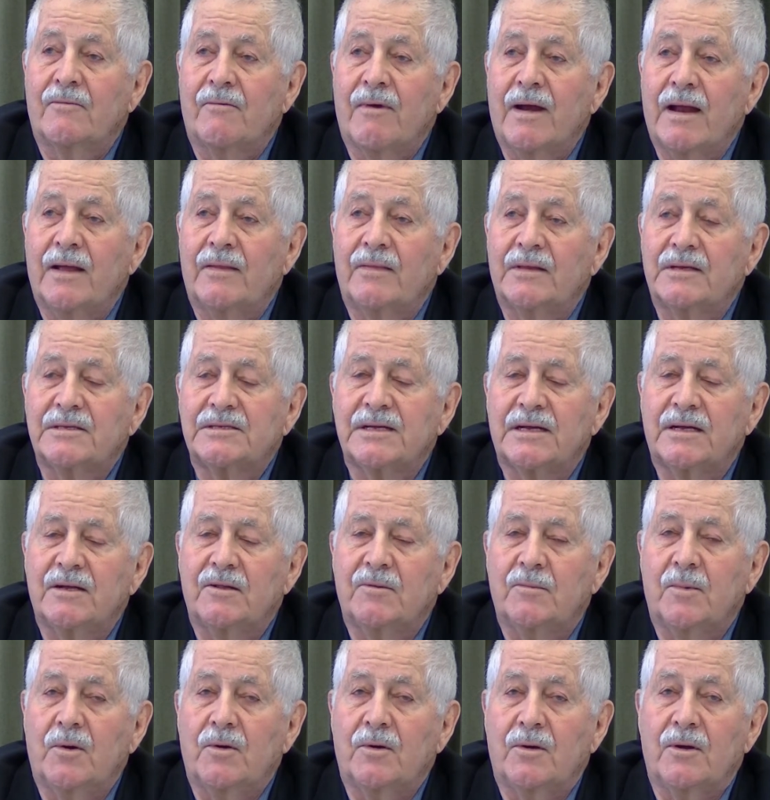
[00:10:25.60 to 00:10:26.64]
ran the
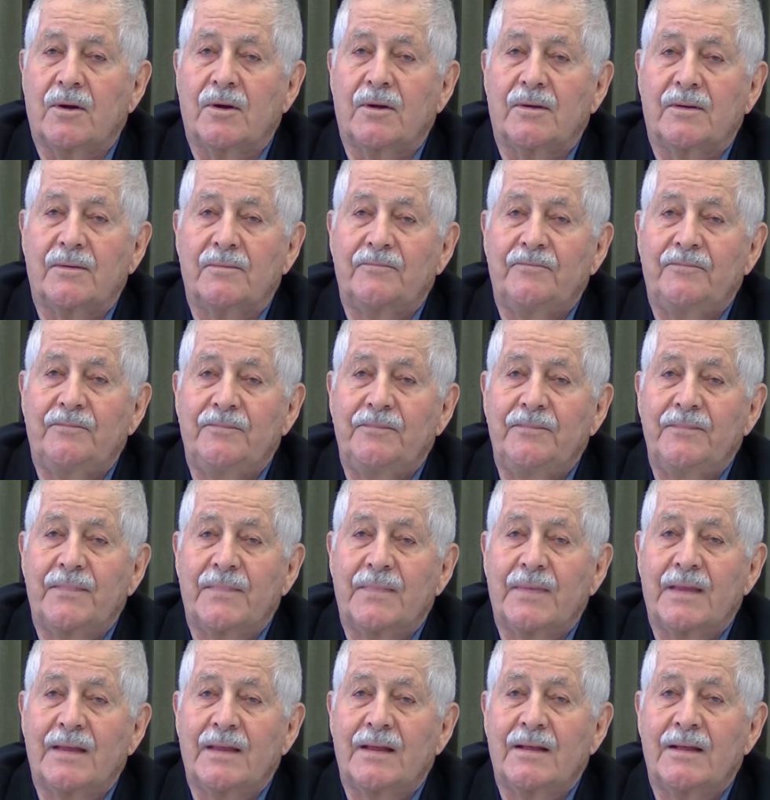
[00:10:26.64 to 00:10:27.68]
sailboat on
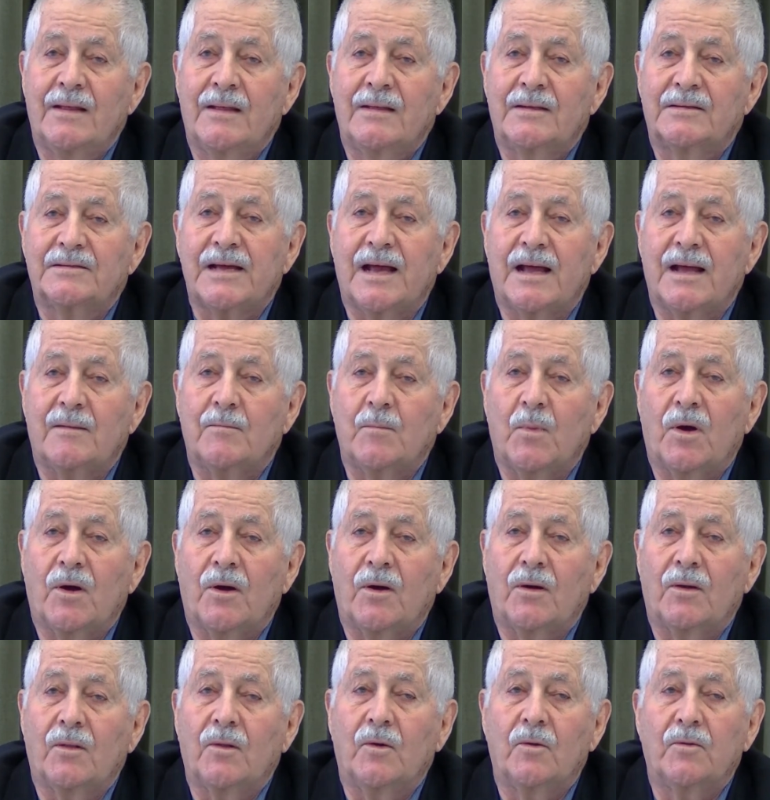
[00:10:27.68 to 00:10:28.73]

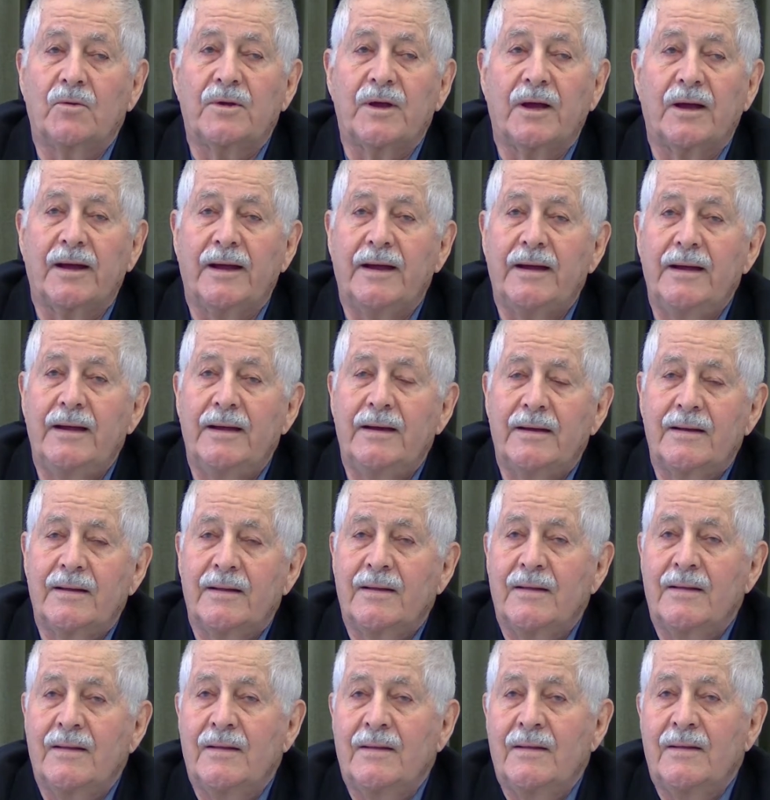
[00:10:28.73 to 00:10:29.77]
sandbar at low tide,
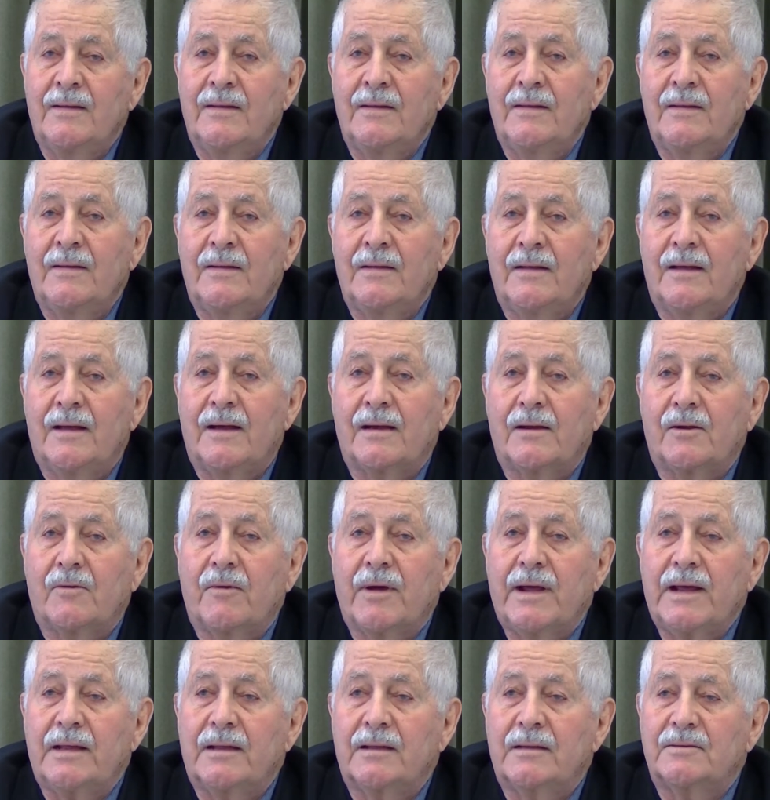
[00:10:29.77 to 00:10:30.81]
had to
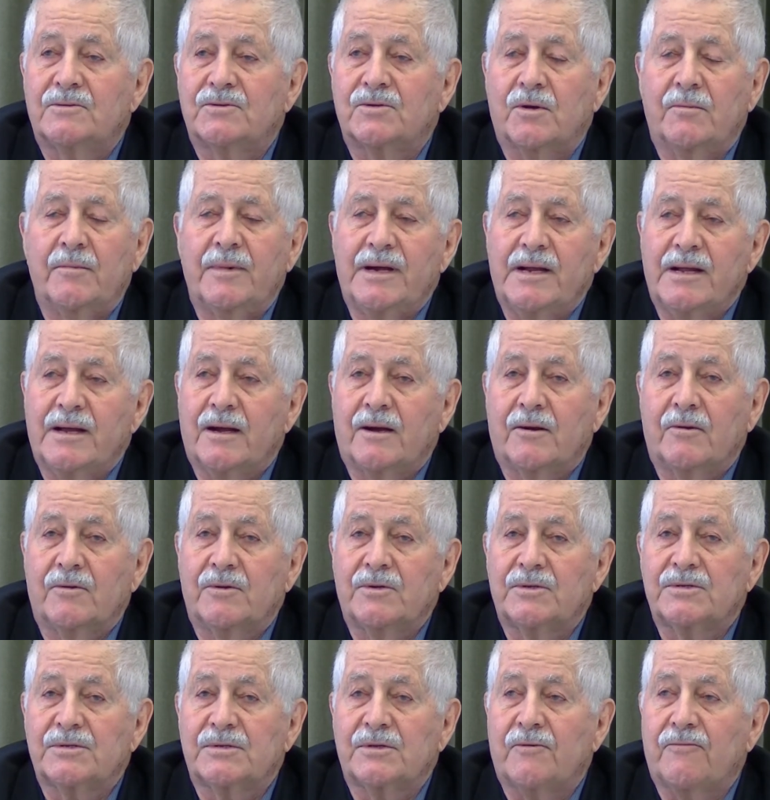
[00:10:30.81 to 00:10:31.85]
wait so many
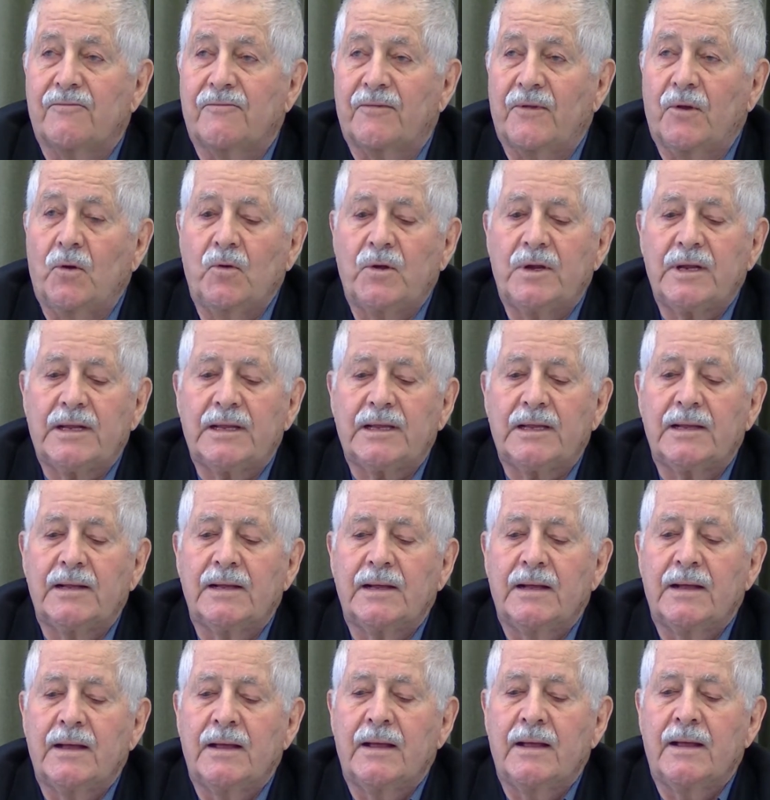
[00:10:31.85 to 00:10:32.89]
hours to float it,
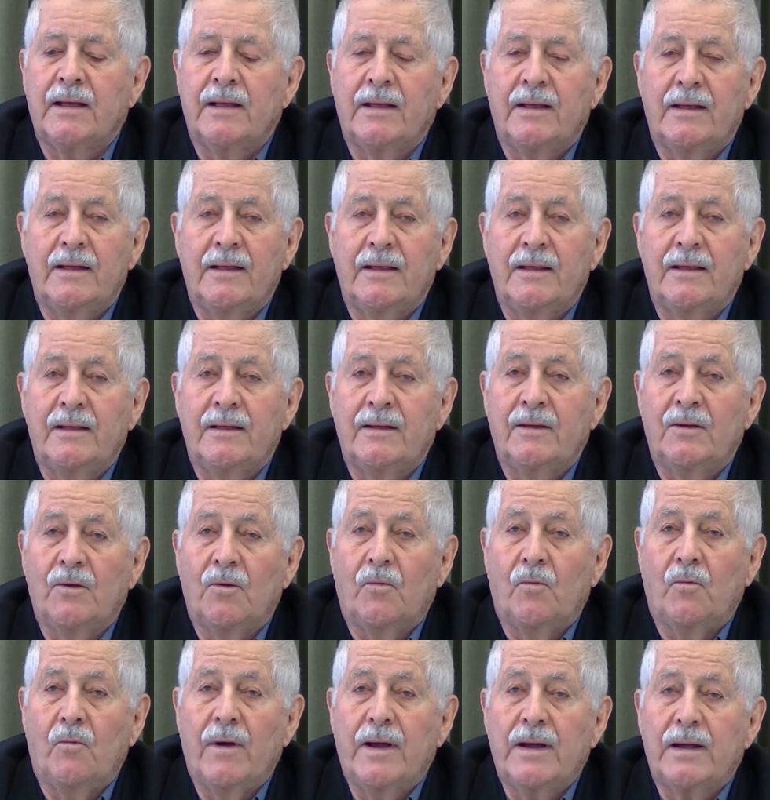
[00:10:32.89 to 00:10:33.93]

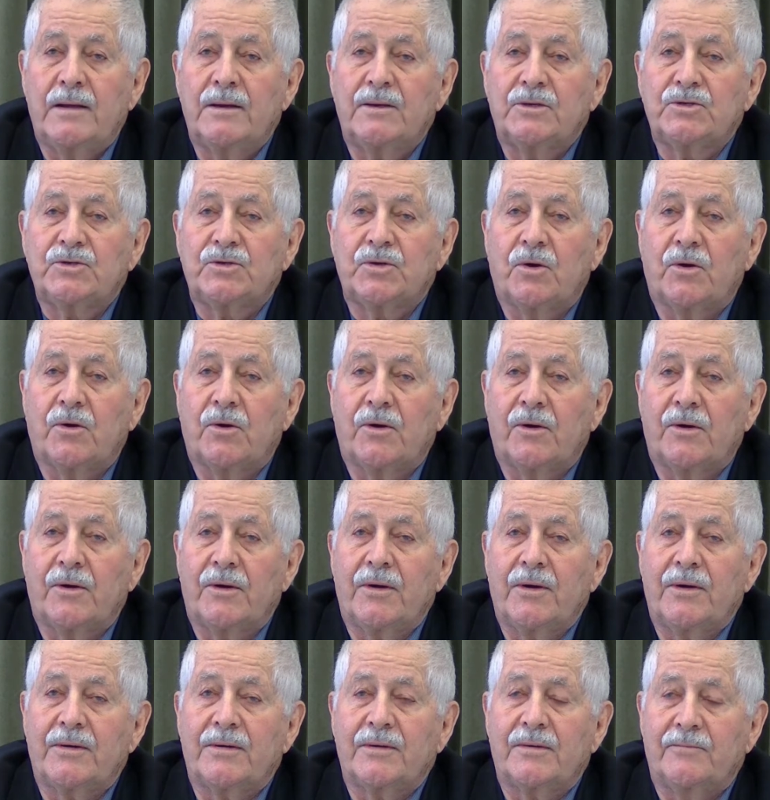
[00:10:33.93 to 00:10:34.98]
went
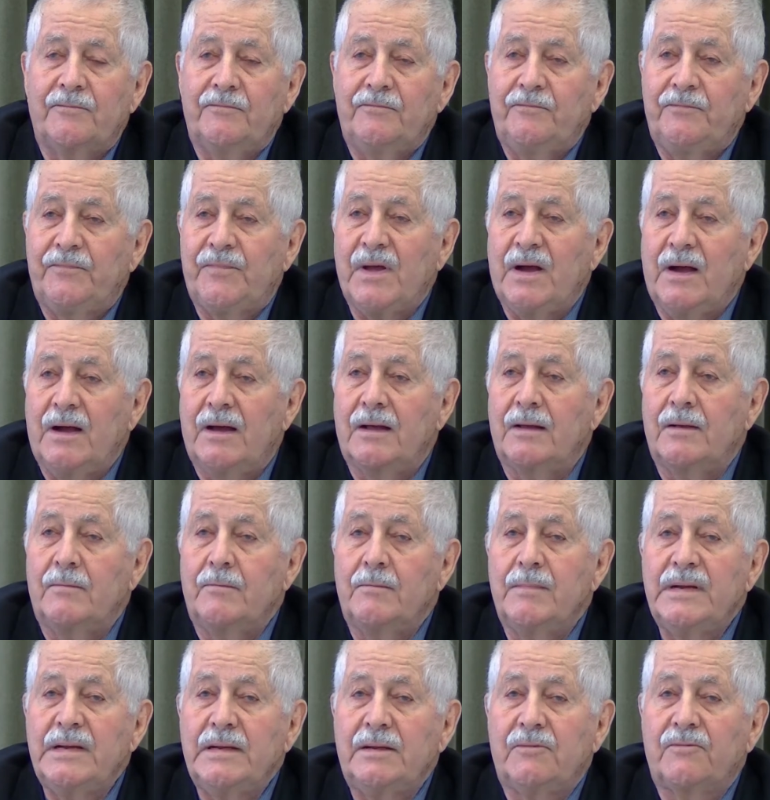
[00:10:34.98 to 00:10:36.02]
ashore to
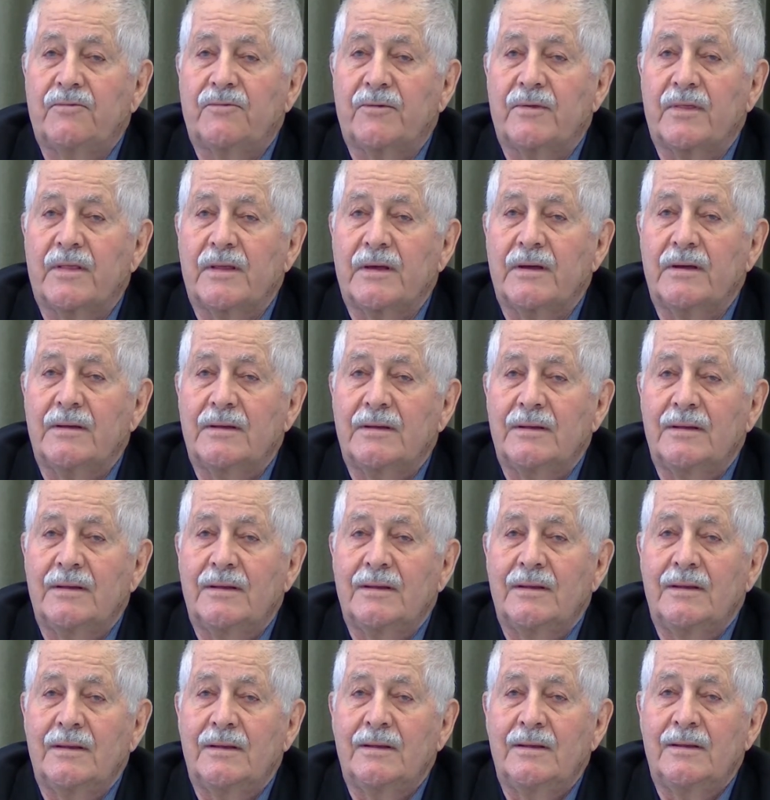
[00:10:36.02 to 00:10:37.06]
hunt meat for the
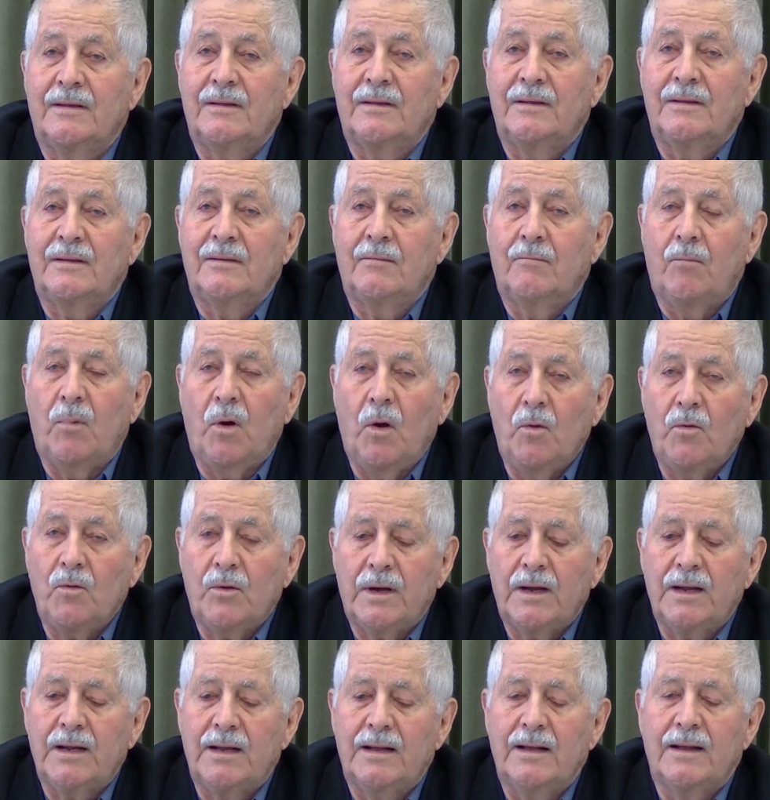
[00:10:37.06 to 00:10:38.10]

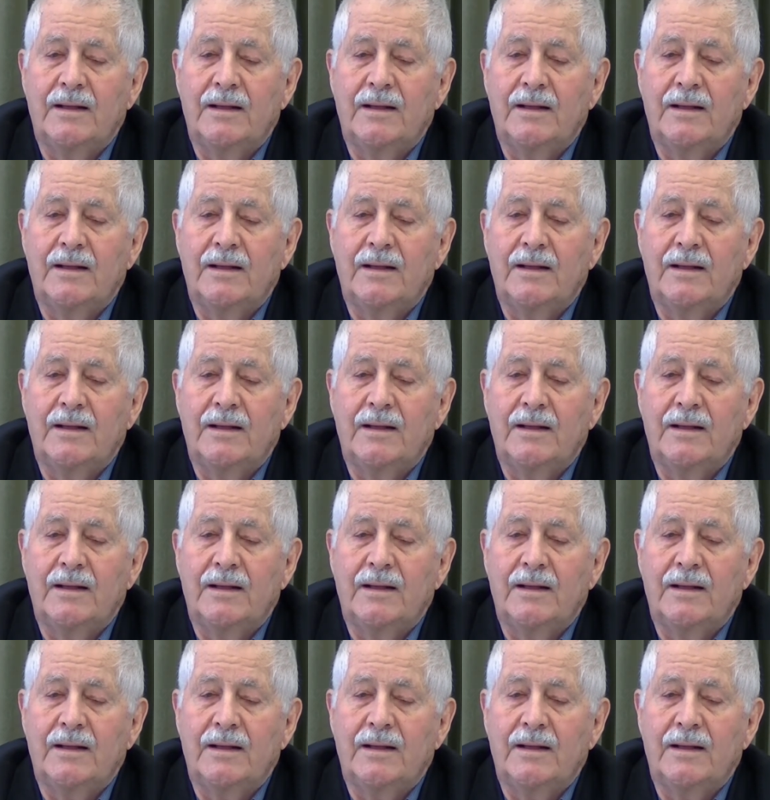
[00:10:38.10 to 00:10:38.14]
boat,